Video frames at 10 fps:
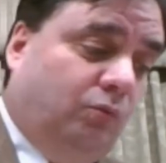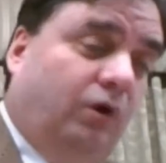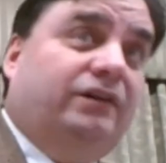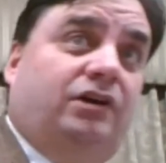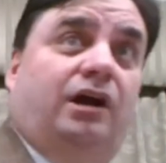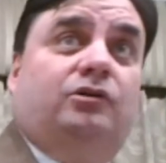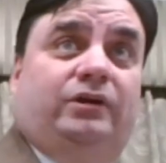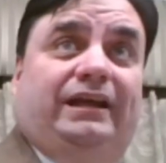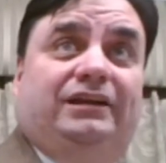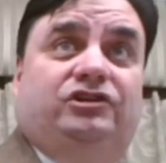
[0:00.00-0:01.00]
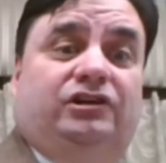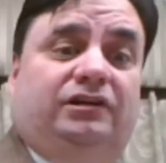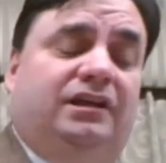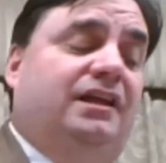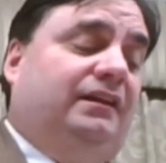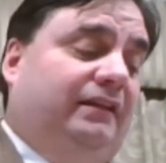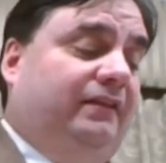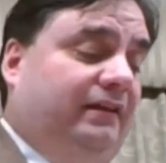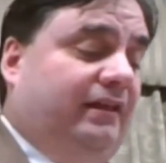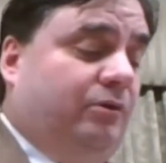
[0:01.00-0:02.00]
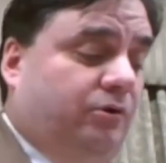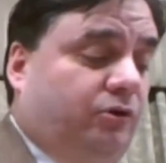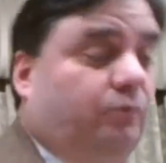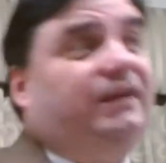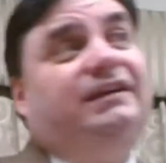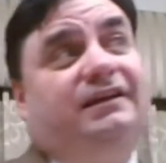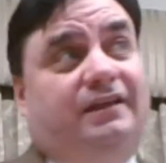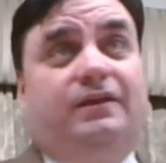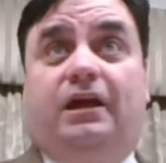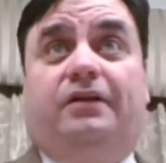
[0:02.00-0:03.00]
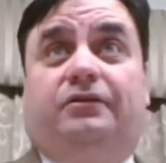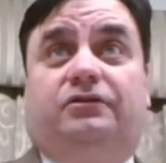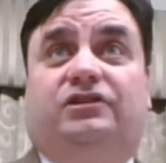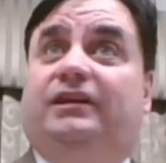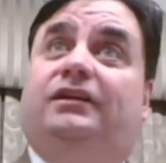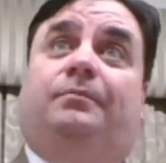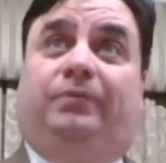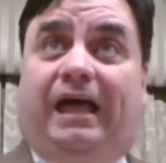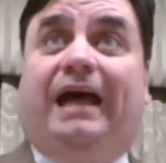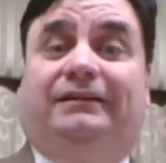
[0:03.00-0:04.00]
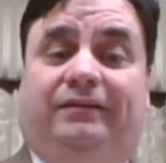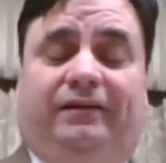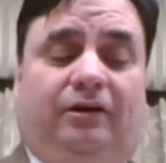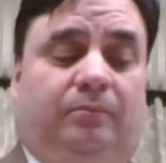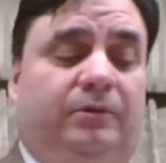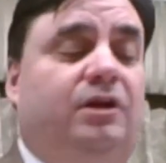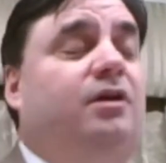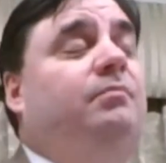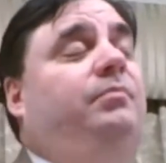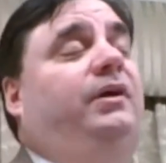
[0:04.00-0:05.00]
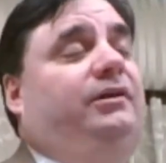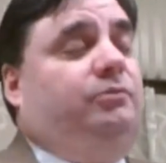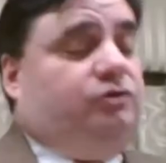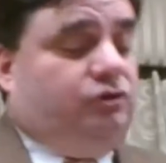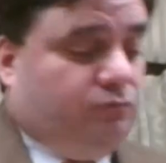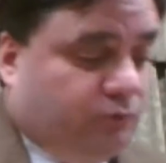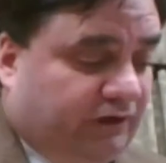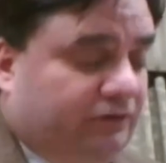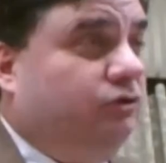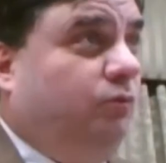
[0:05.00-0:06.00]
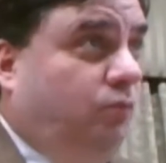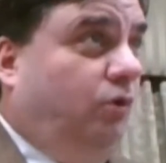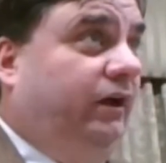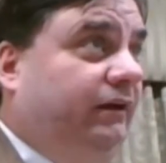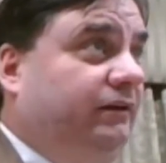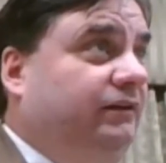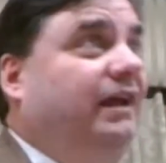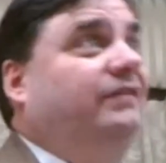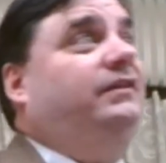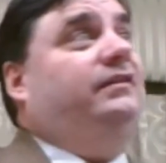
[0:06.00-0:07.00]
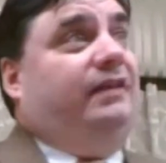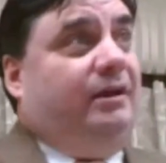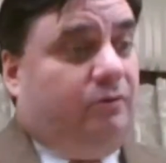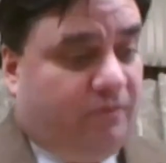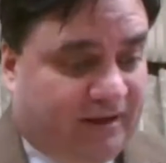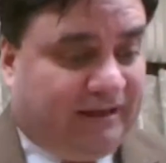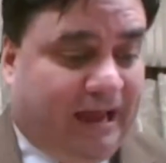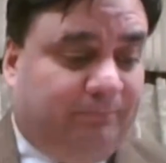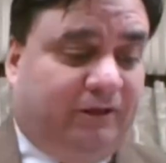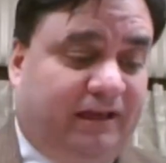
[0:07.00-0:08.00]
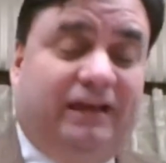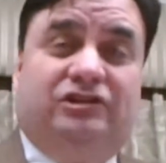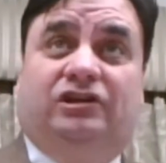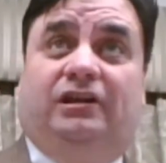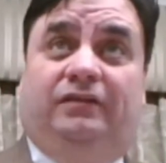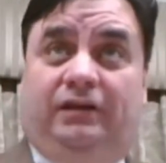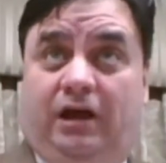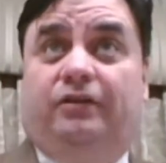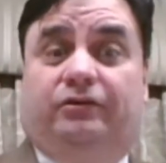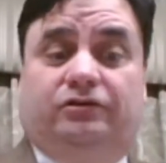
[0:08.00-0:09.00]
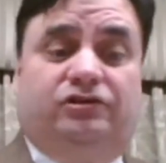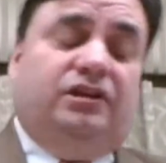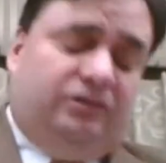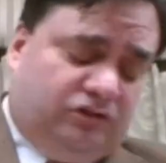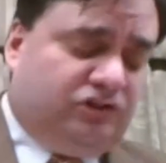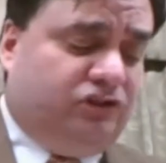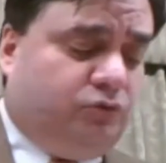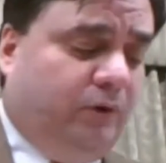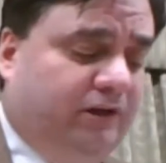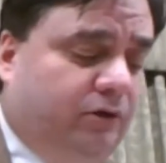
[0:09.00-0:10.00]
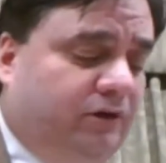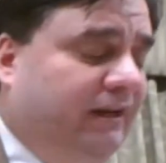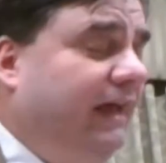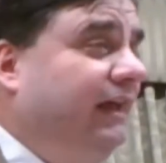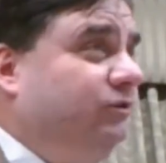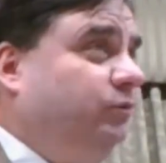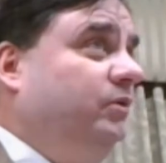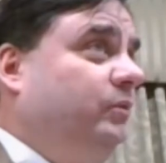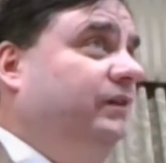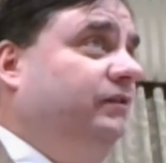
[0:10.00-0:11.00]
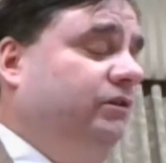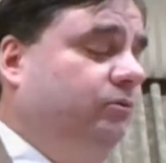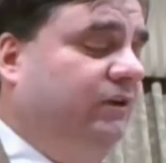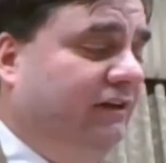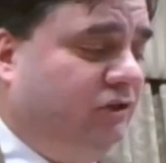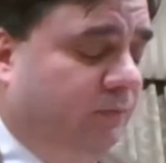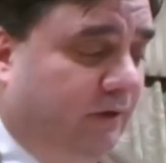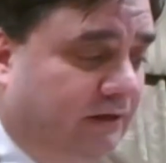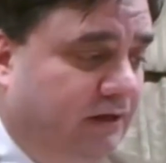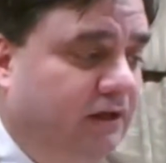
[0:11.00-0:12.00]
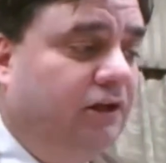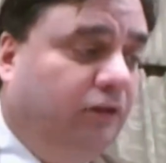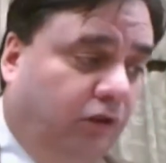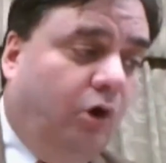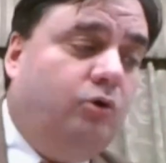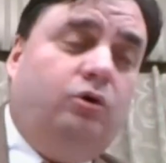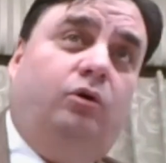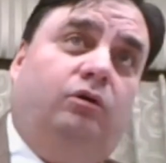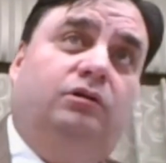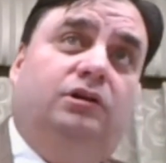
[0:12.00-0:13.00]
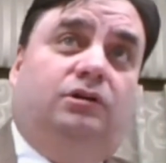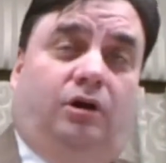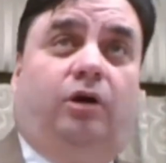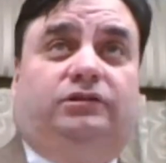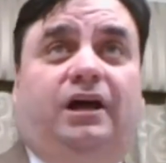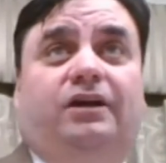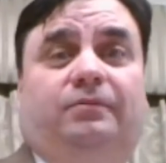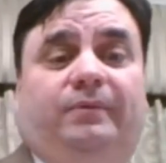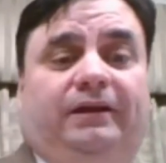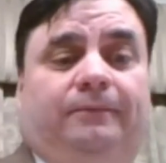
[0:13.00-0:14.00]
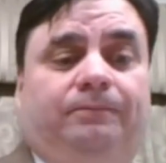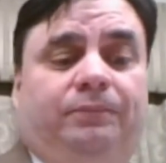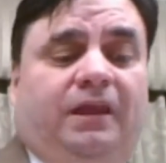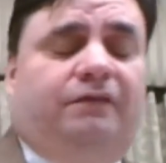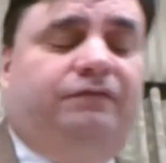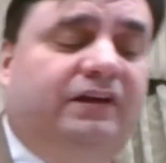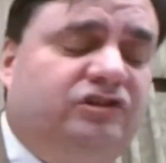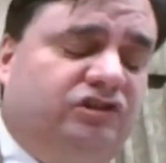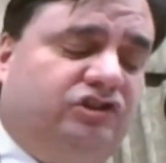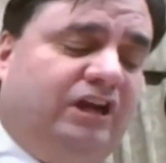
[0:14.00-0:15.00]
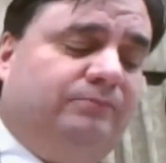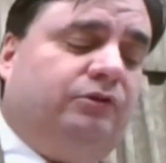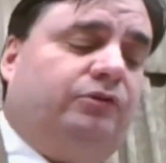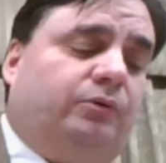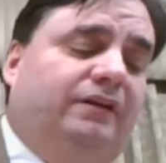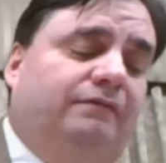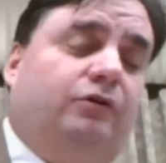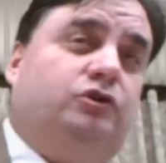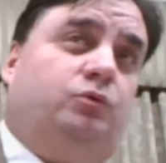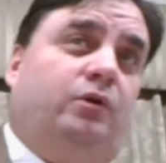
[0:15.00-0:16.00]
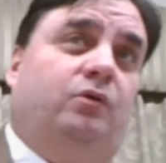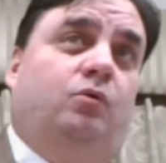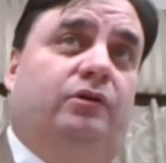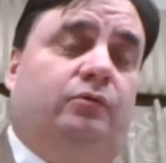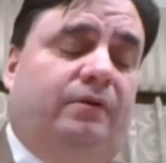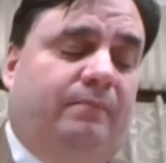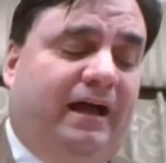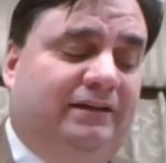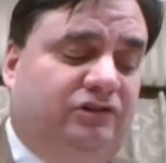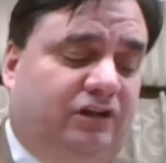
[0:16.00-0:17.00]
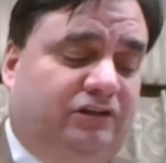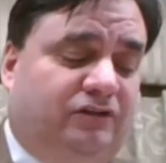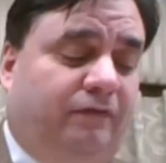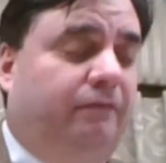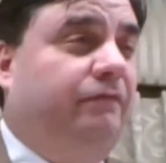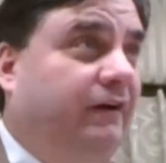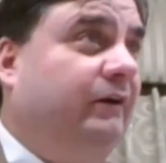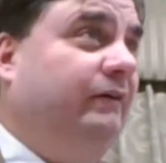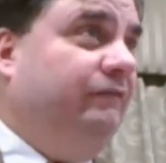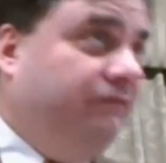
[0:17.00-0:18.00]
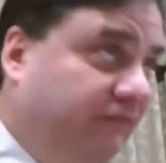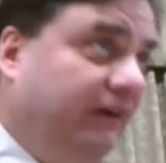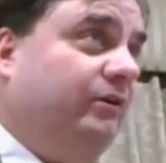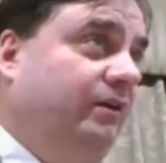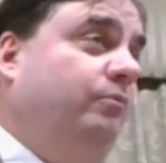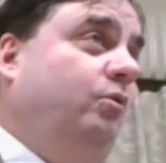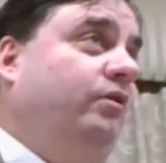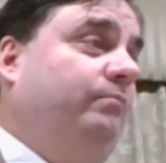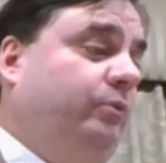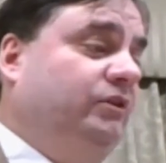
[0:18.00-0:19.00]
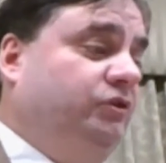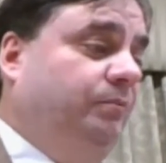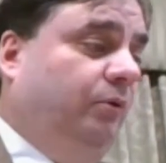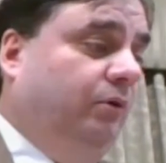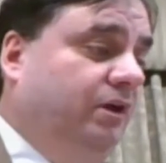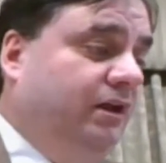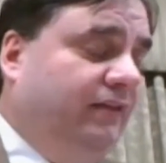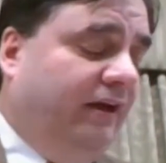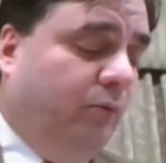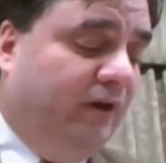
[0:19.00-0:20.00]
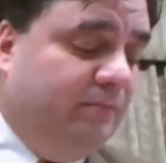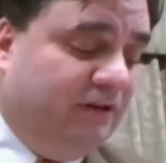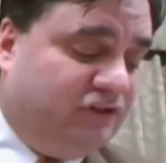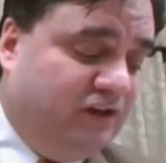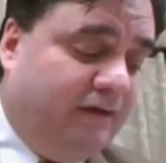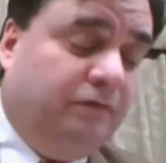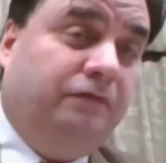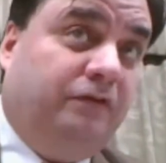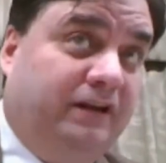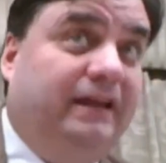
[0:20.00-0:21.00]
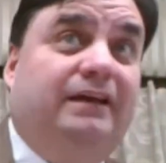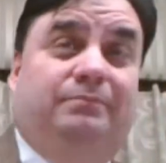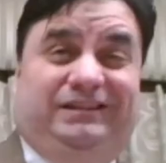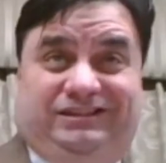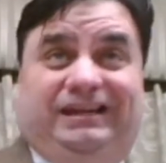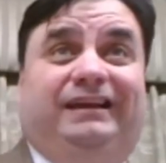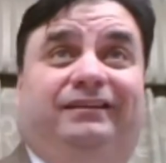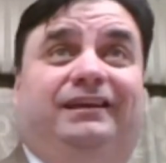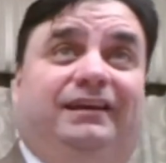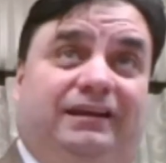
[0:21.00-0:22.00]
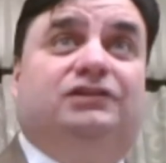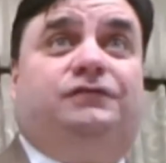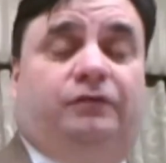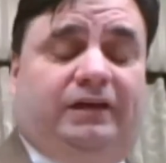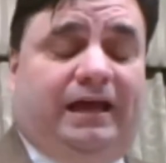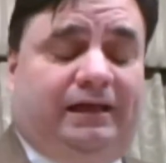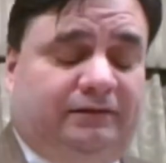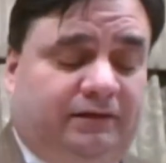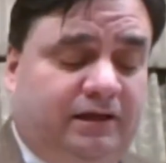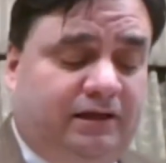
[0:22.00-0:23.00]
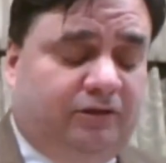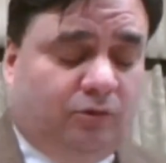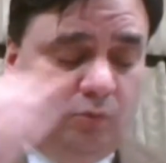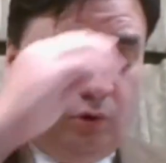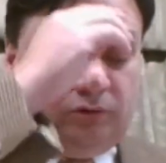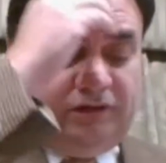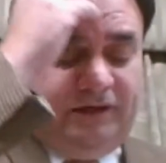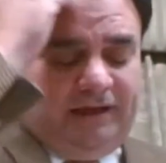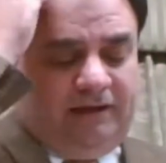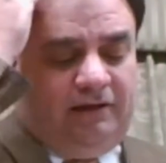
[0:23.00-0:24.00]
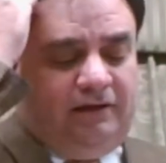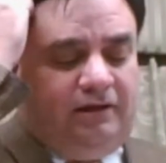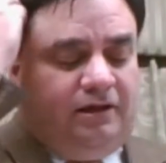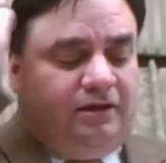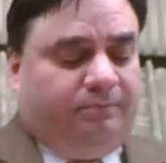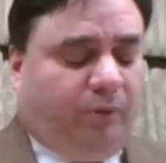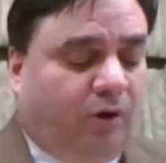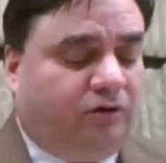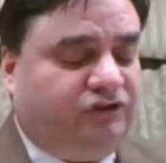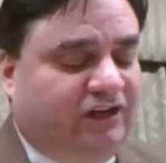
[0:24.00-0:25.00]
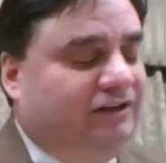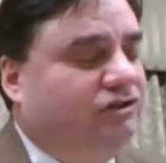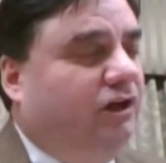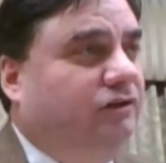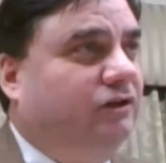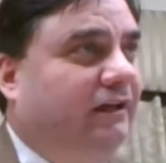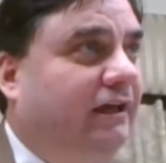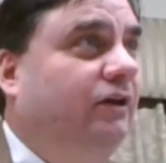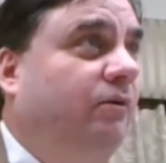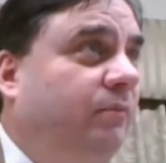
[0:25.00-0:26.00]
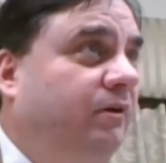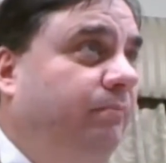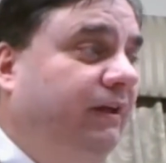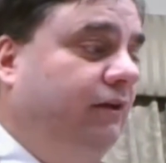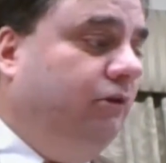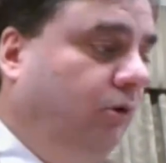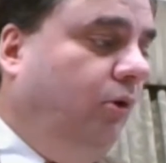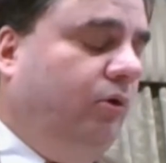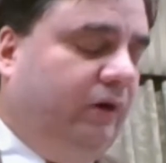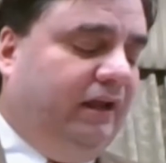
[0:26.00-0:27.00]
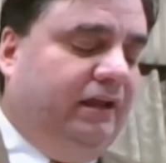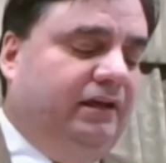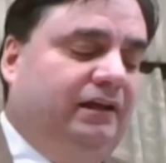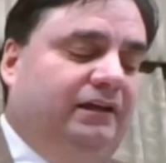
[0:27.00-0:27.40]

one congregation. And then they were to read it in the others, and it applied to them, but it was written to one, and then they were to make application in the others, just as we do today as we read the New Testament. Local autonomy. Ephesians chapter 3 and verse 21 reminds us of a very, very important principle that we must never forget, but sadly it is forgotten in the world today. Paul says, Unto him be glory